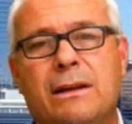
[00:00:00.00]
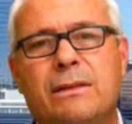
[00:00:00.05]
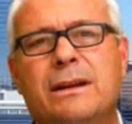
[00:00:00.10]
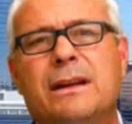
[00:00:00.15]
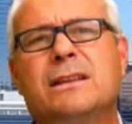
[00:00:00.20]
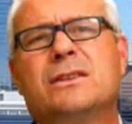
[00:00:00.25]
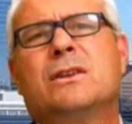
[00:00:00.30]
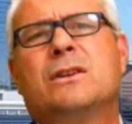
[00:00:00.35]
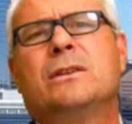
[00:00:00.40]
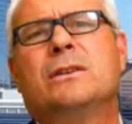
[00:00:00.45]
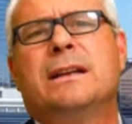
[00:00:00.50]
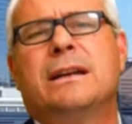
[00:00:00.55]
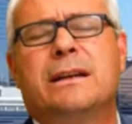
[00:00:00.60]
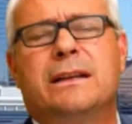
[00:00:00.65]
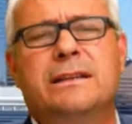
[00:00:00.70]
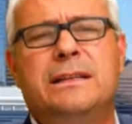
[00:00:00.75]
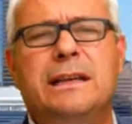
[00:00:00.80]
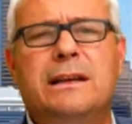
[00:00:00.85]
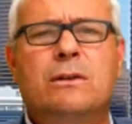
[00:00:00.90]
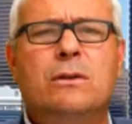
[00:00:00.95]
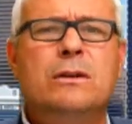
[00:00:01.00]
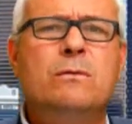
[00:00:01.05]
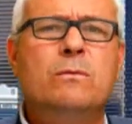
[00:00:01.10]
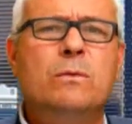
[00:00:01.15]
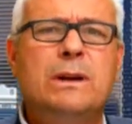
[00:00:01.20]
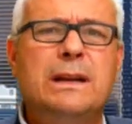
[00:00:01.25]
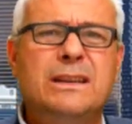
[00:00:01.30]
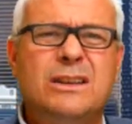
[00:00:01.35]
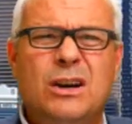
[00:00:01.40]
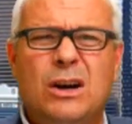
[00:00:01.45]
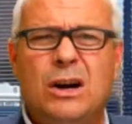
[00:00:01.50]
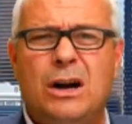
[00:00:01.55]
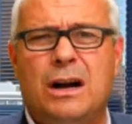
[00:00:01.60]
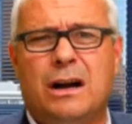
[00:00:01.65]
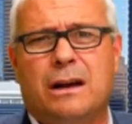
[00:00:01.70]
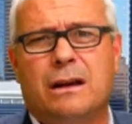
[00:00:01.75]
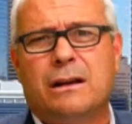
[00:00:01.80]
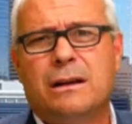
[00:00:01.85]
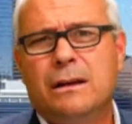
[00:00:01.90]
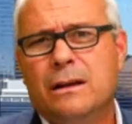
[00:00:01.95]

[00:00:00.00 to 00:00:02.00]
that it's all done, because he couldn't really talk